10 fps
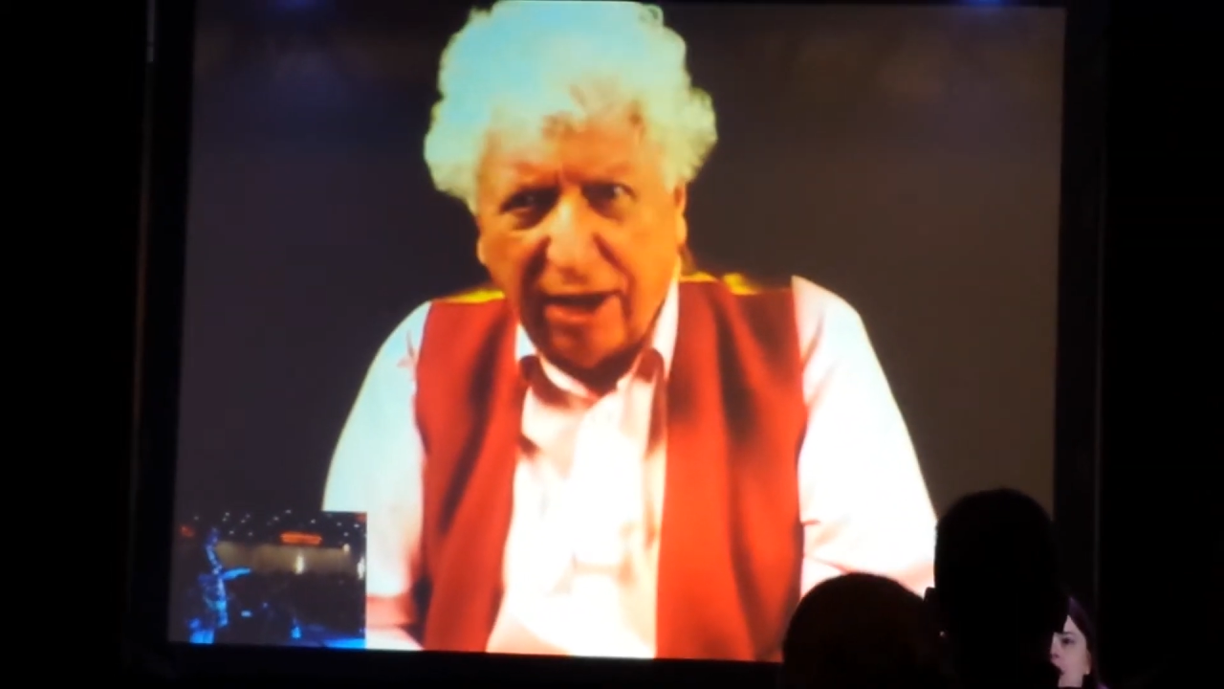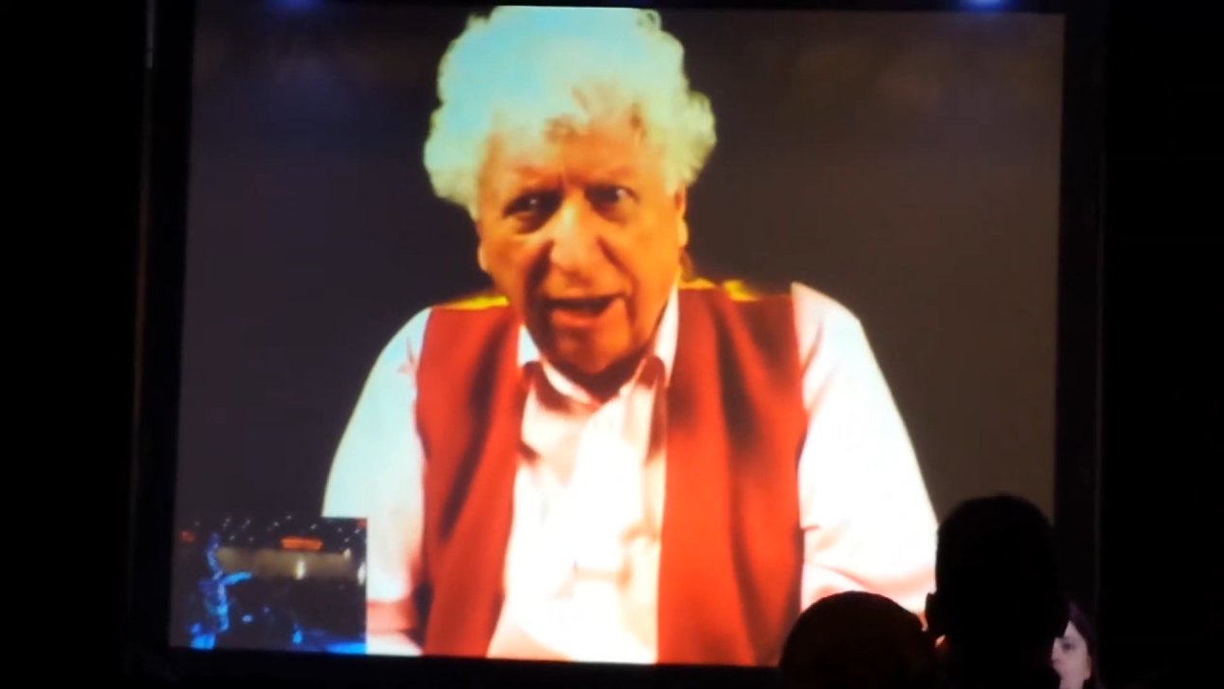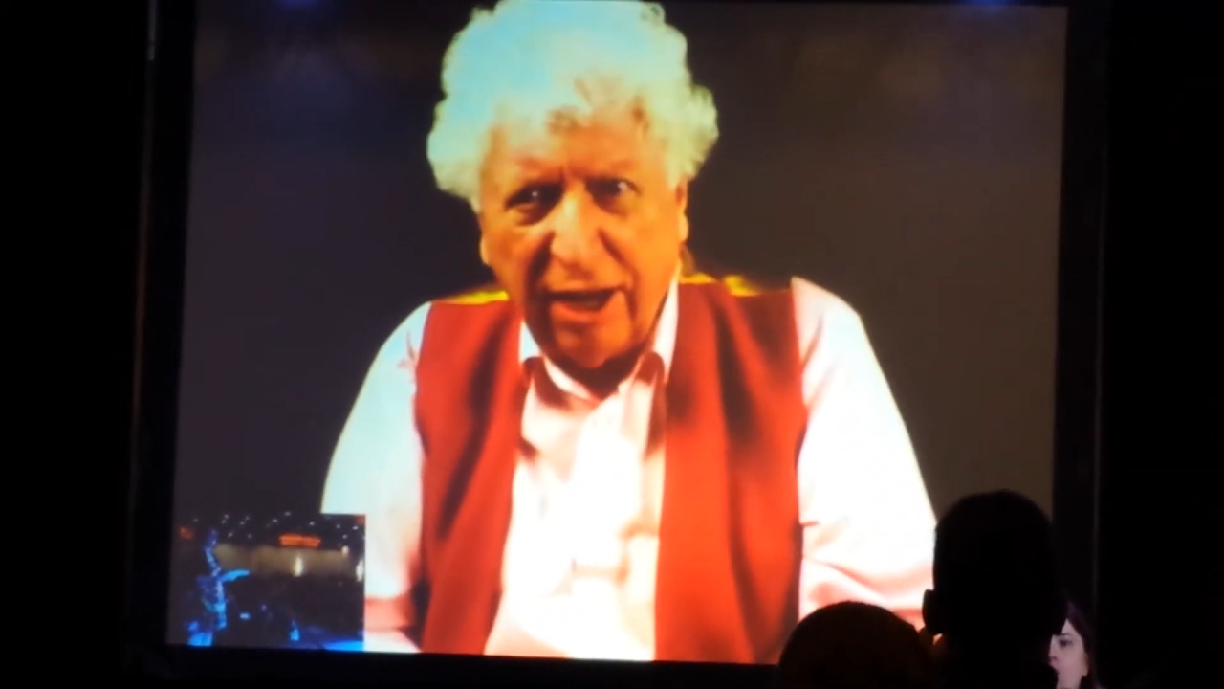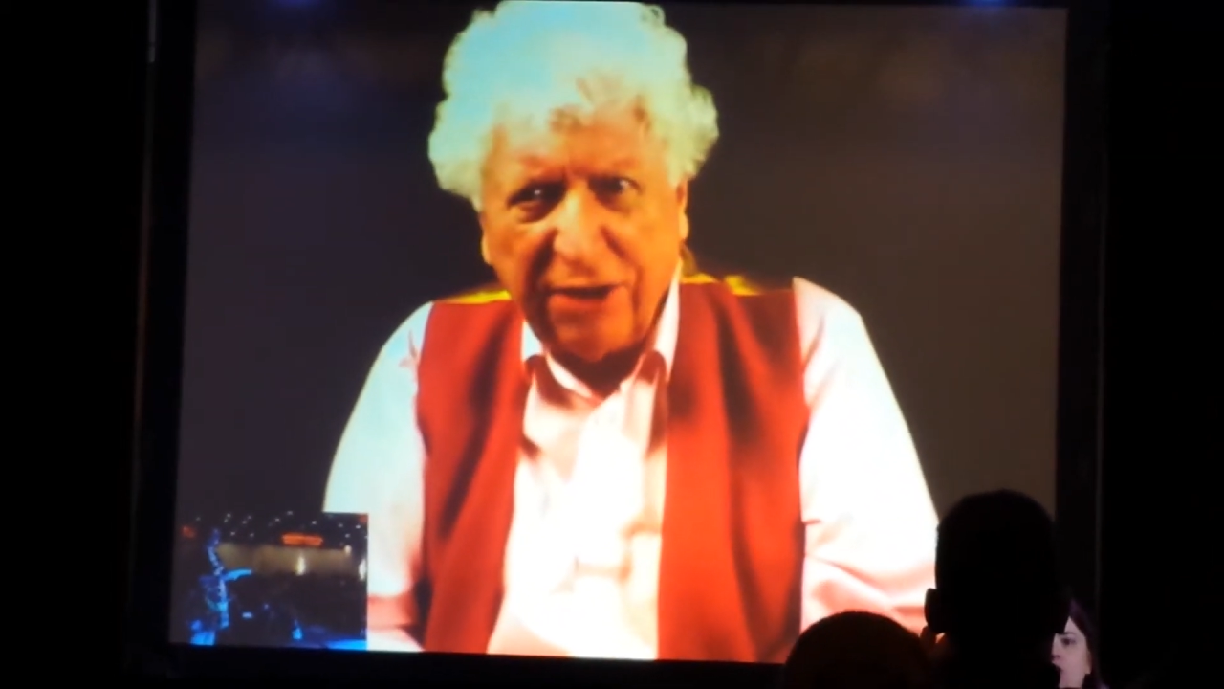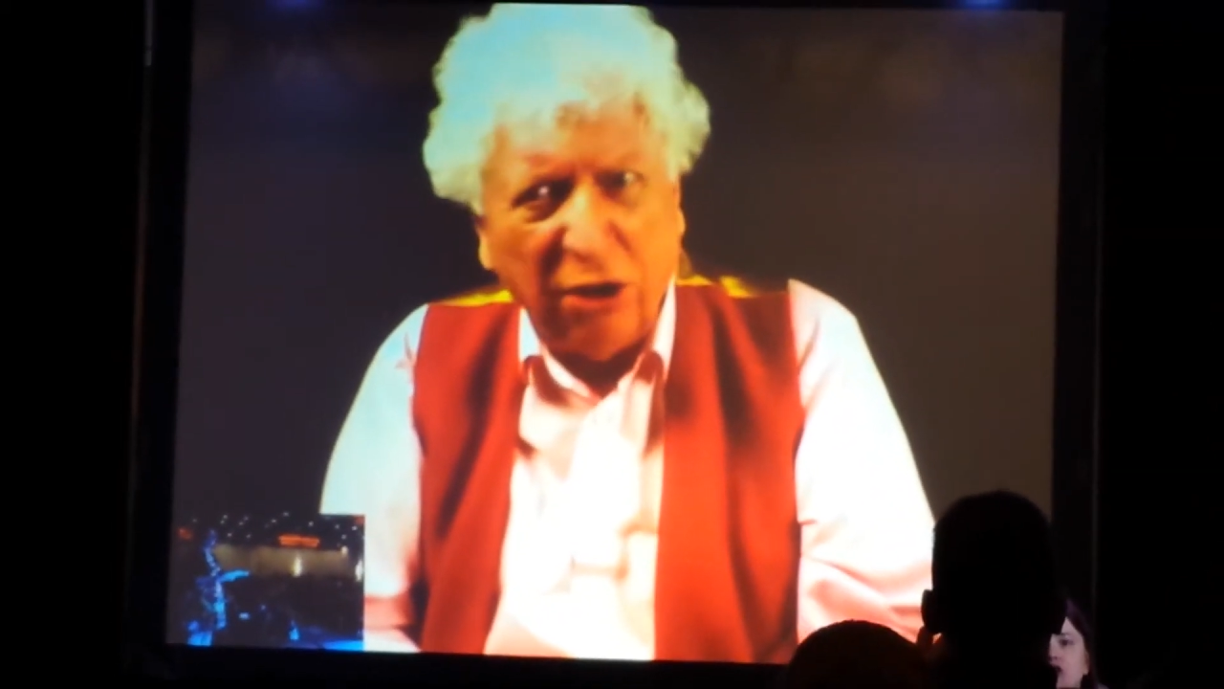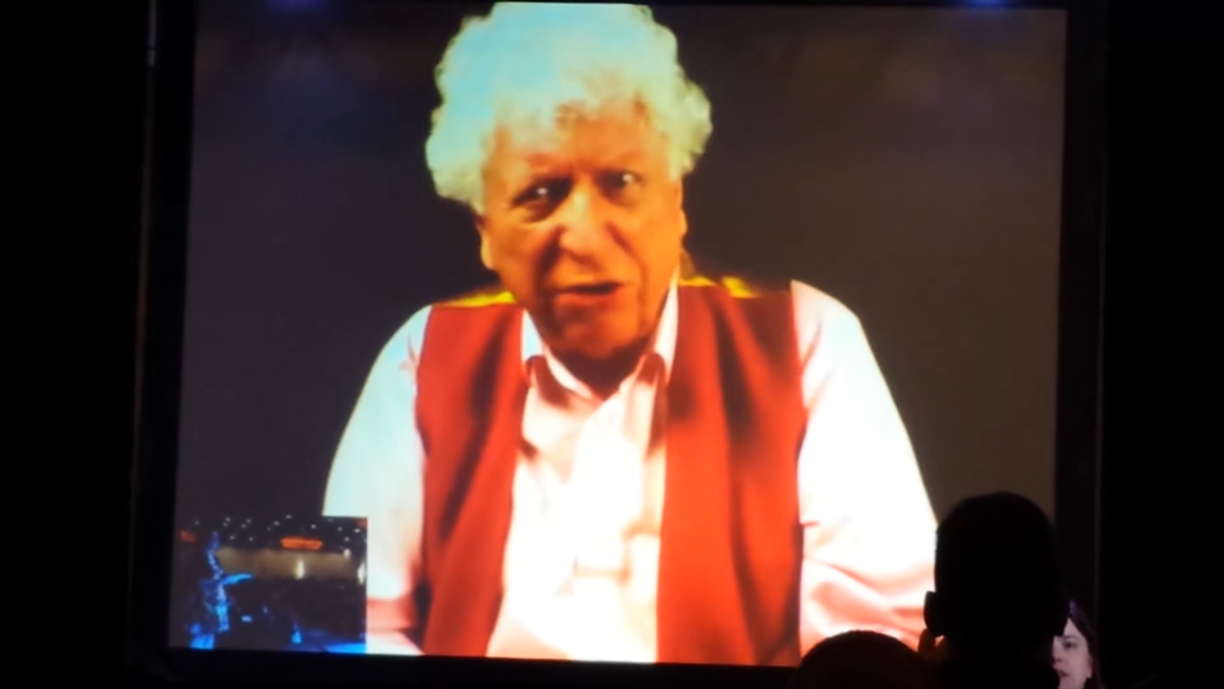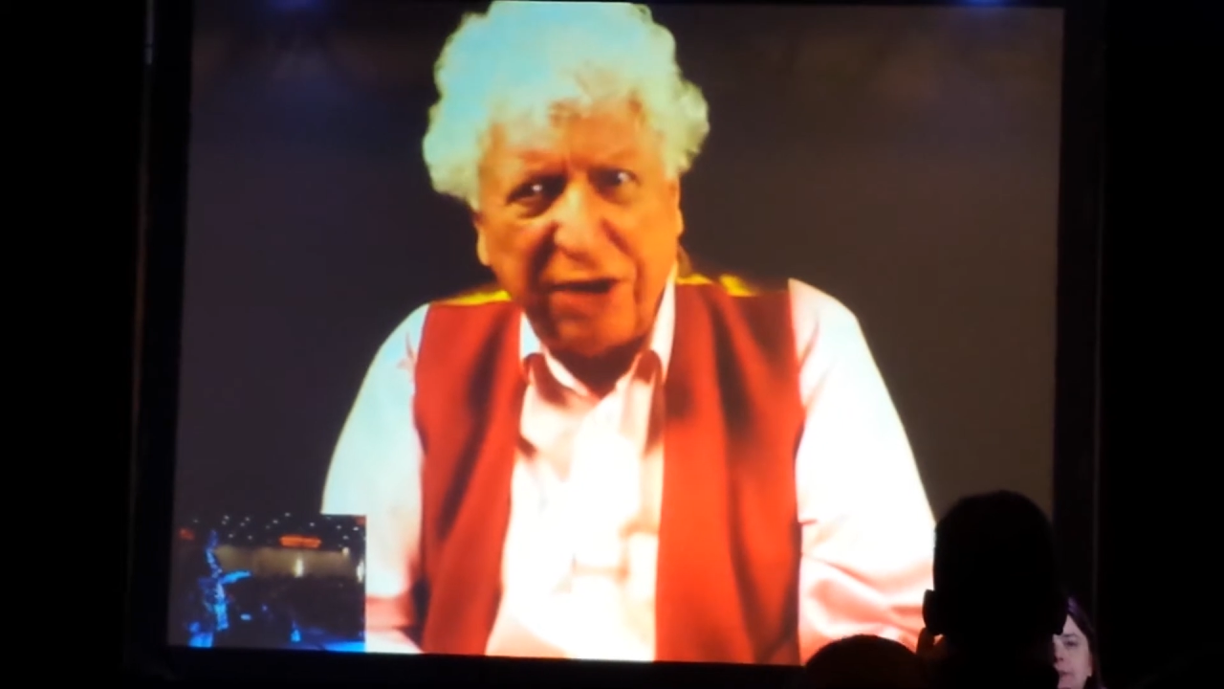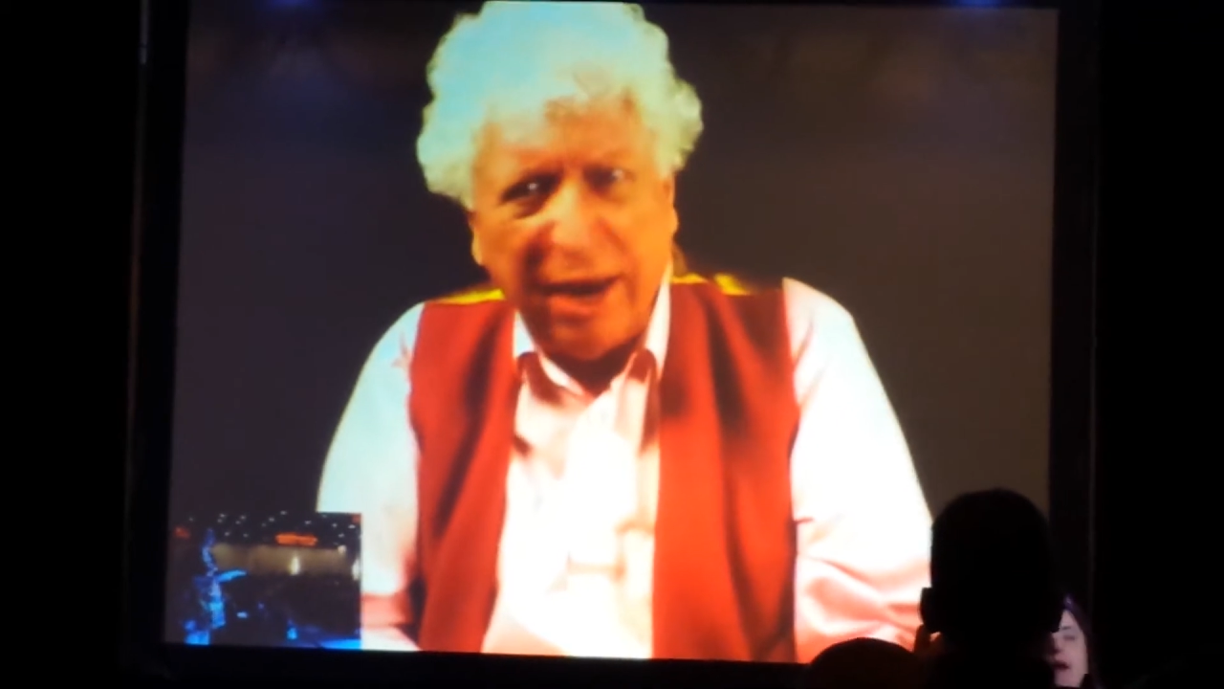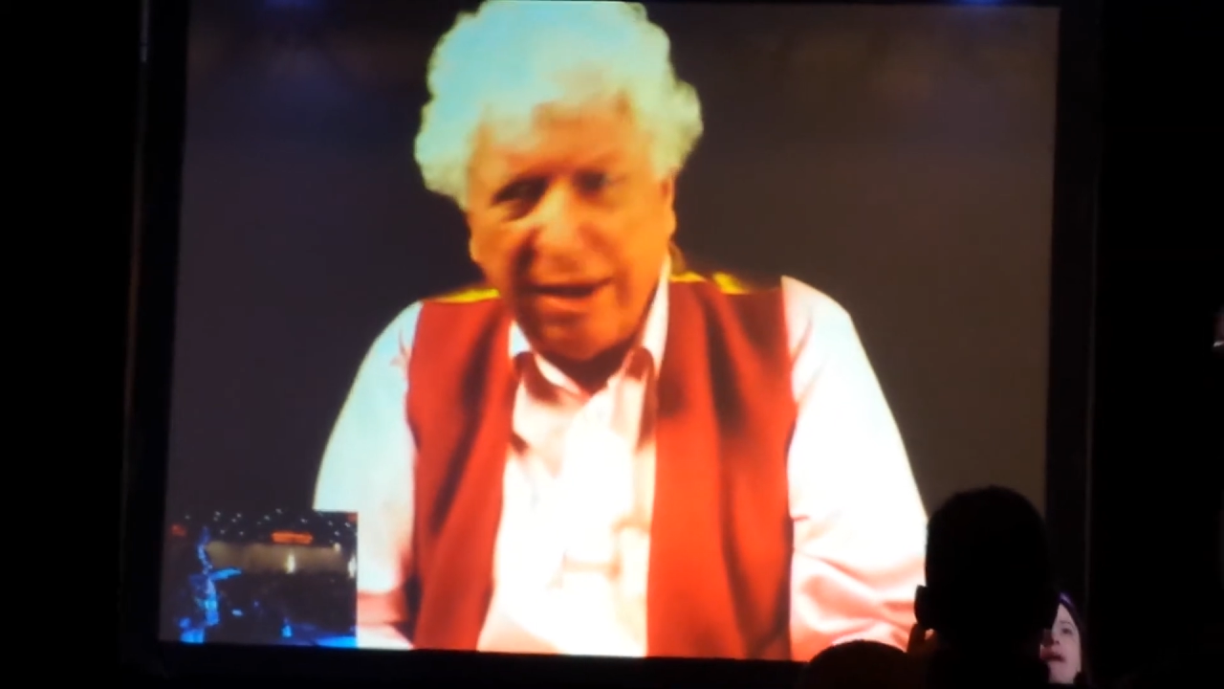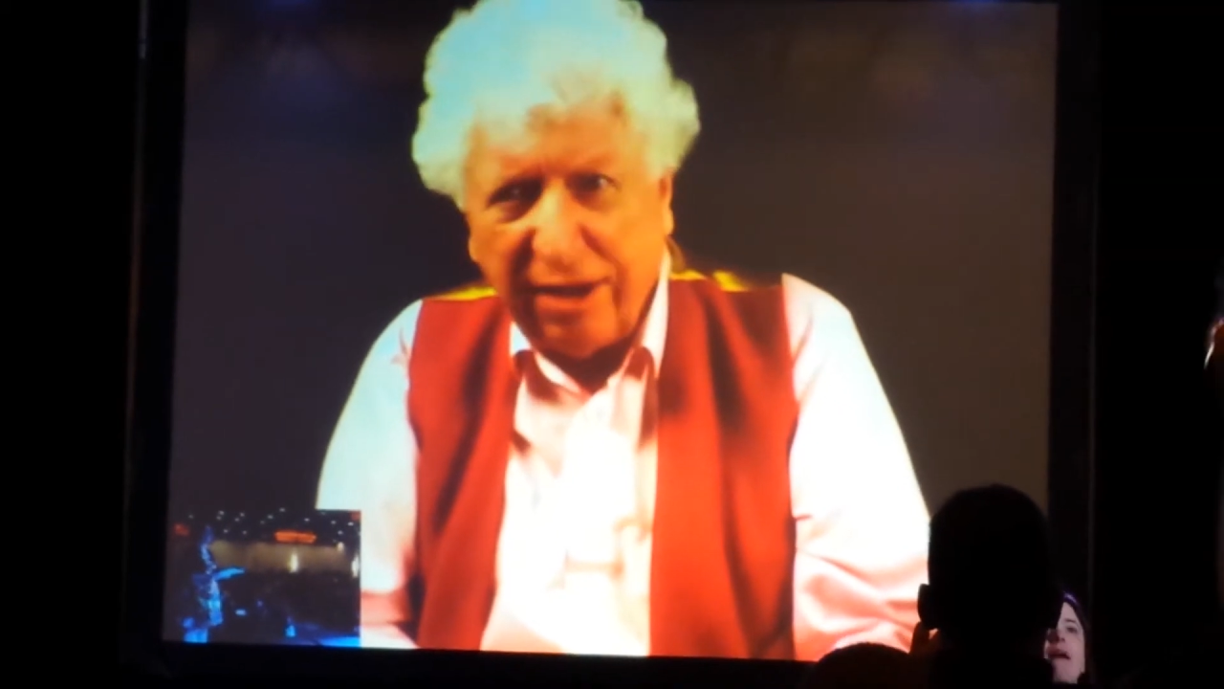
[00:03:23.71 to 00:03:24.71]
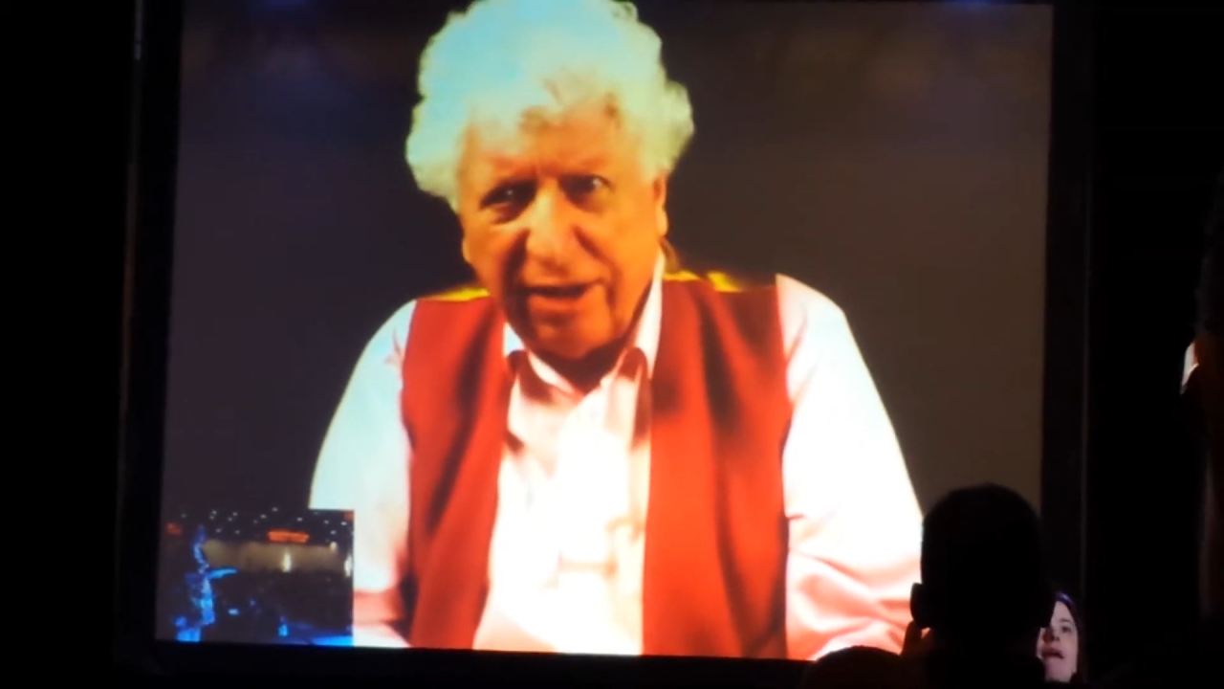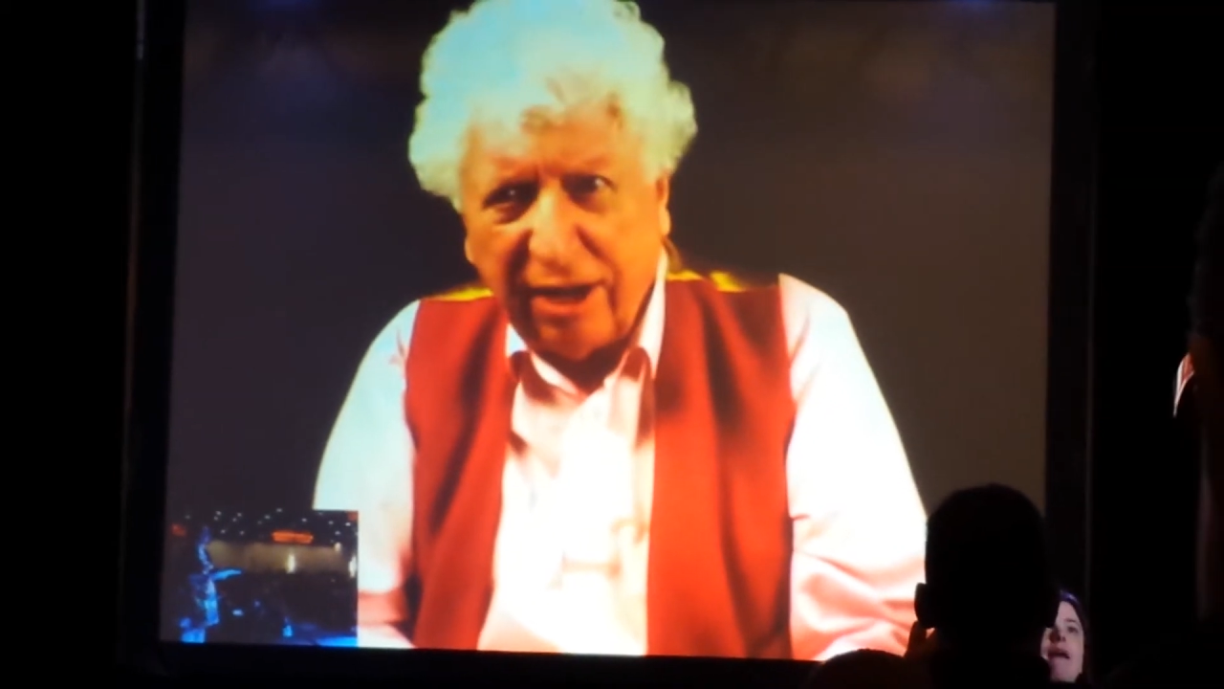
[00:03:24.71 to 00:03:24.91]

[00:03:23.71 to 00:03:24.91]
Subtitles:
Not ever.